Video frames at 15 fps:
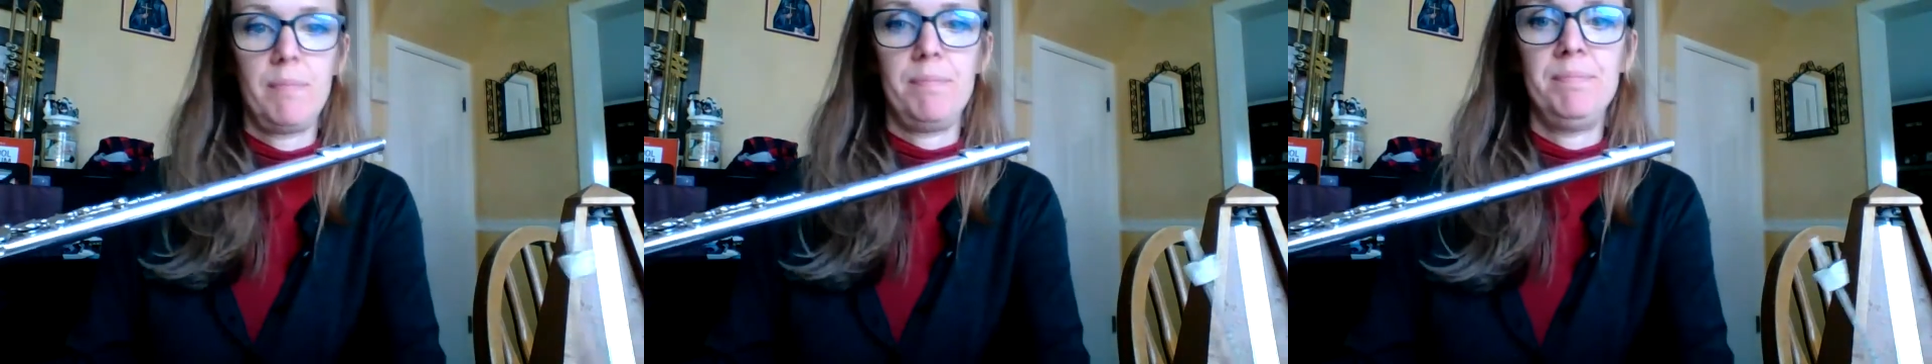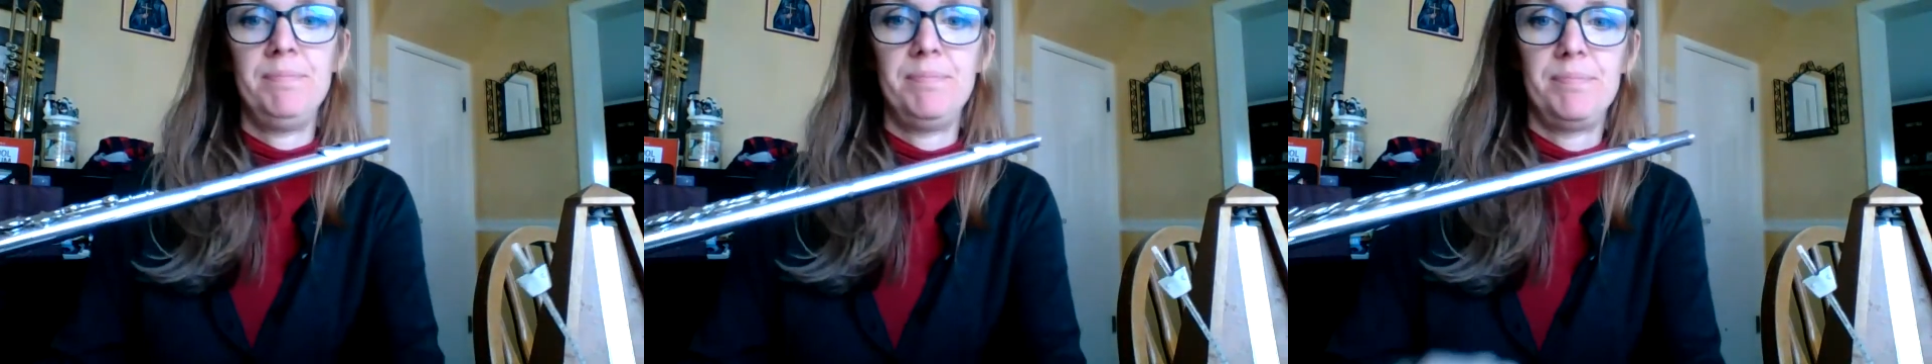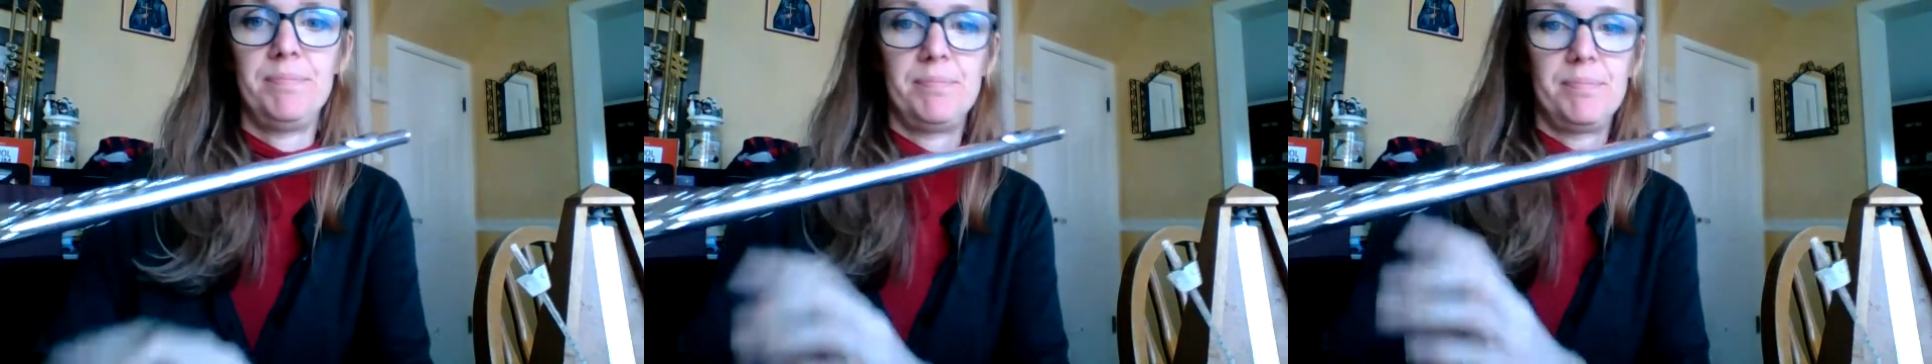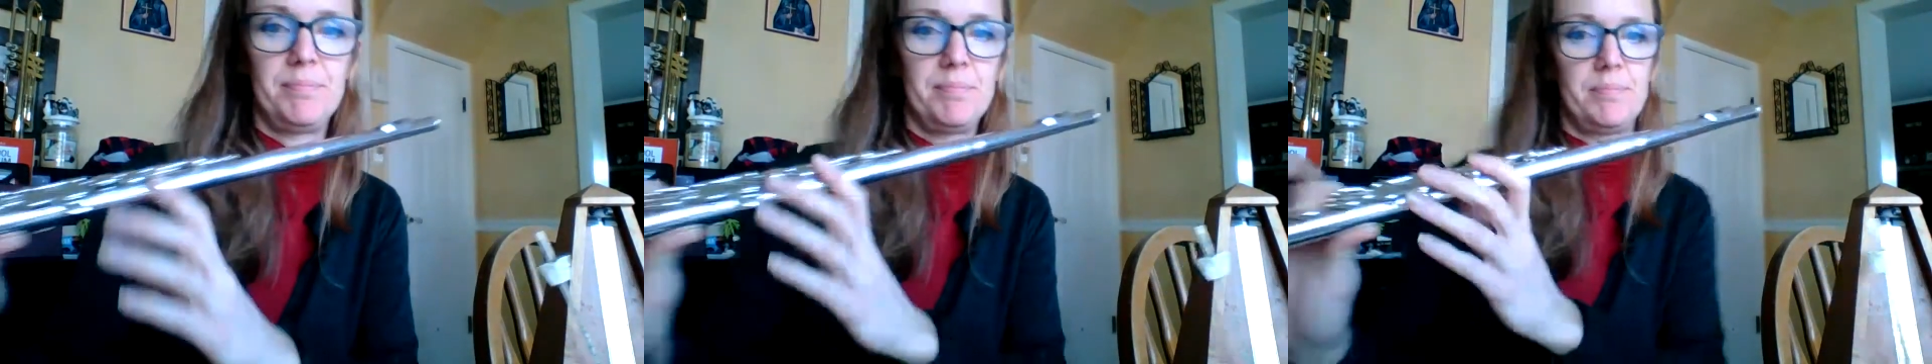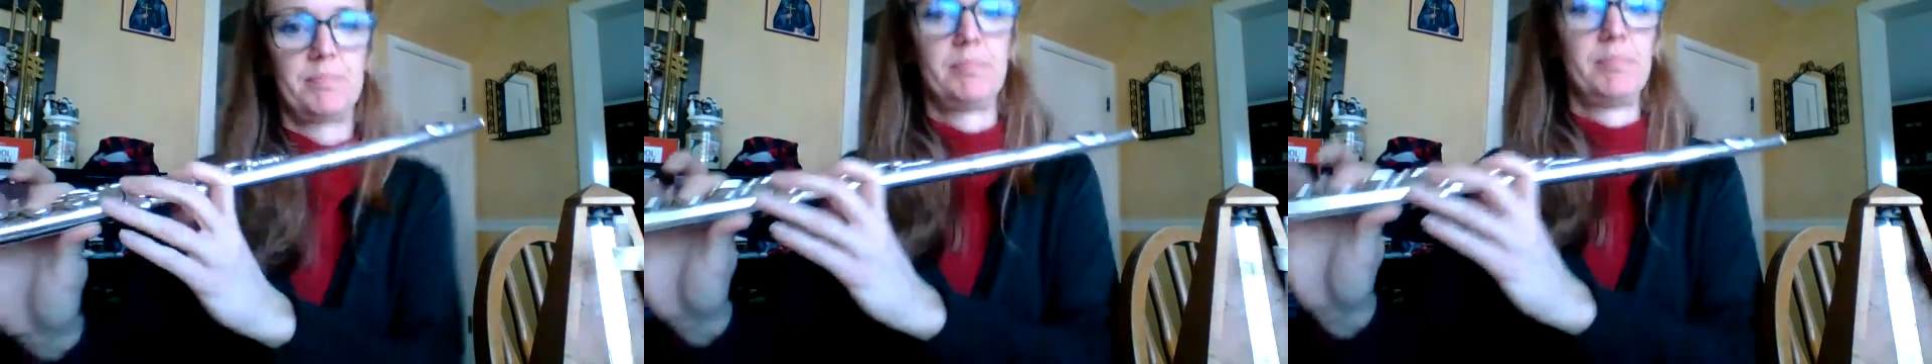Get
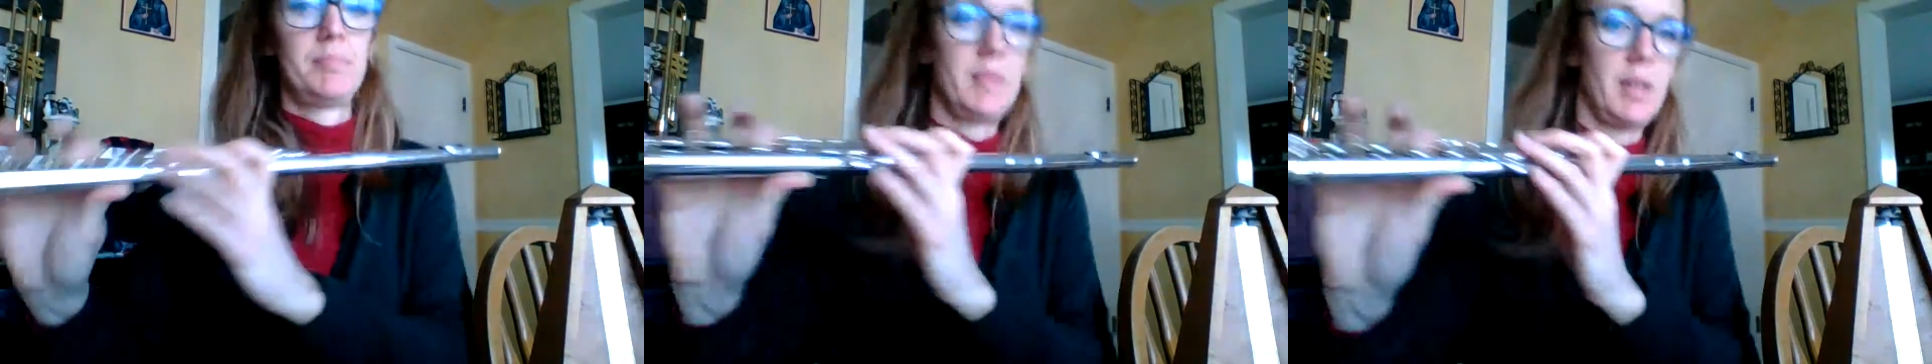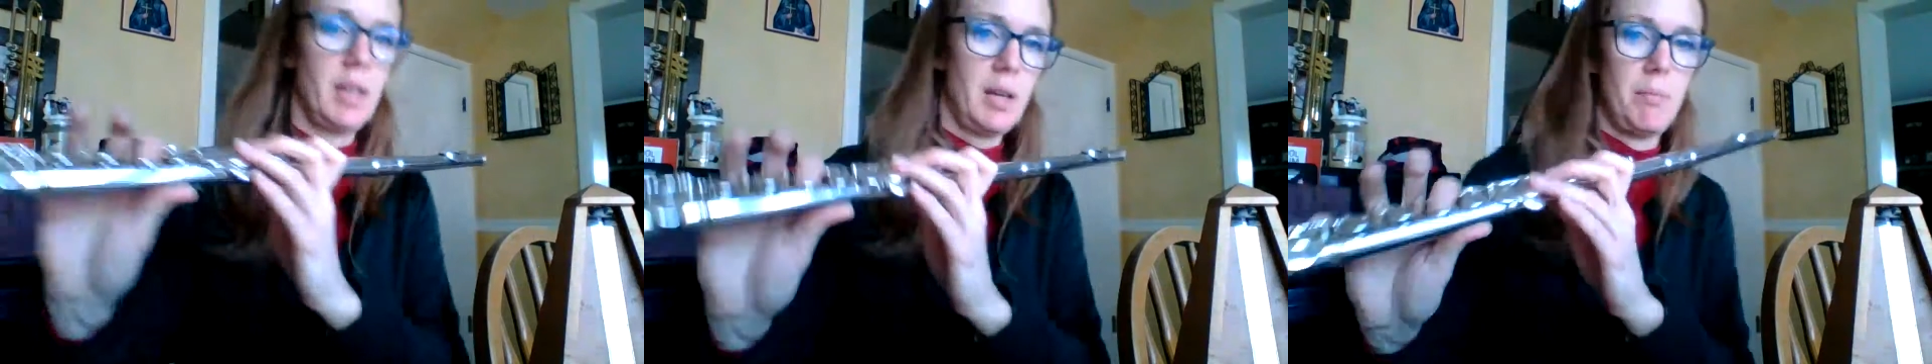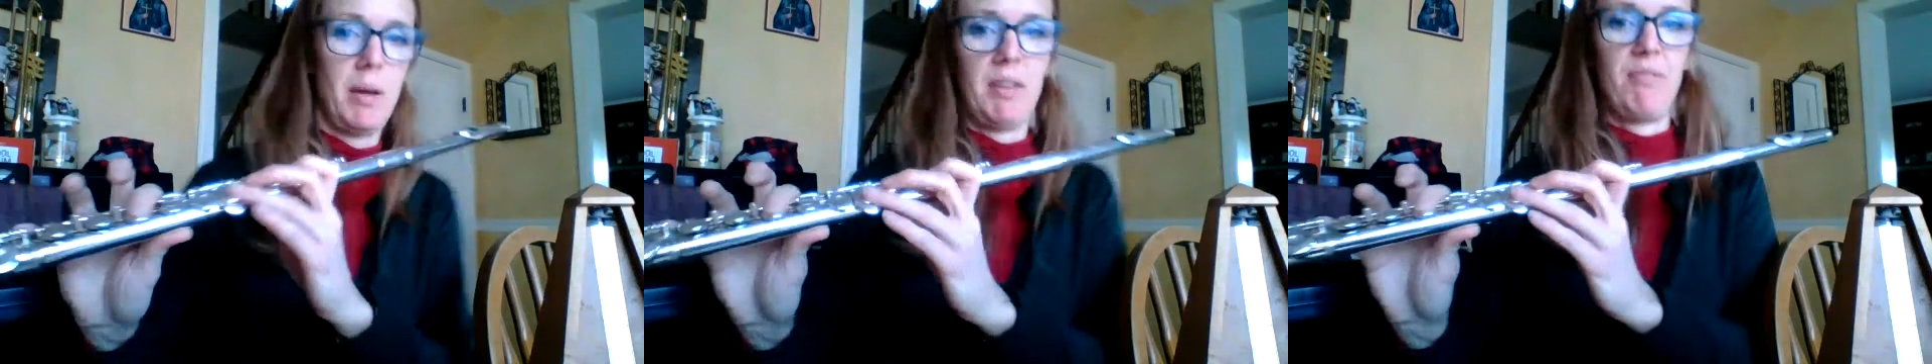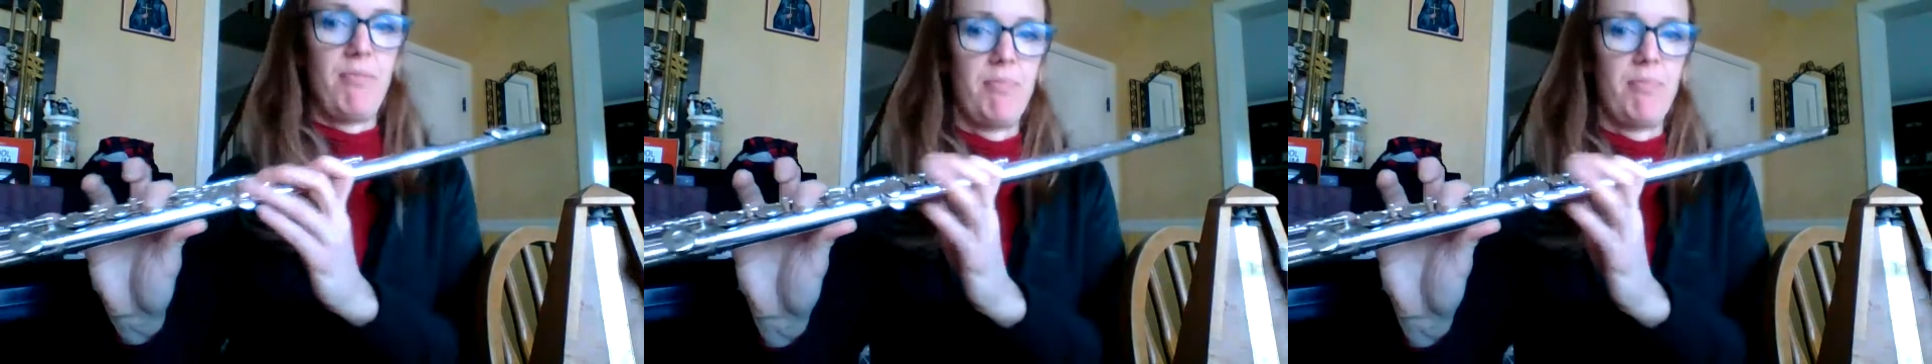my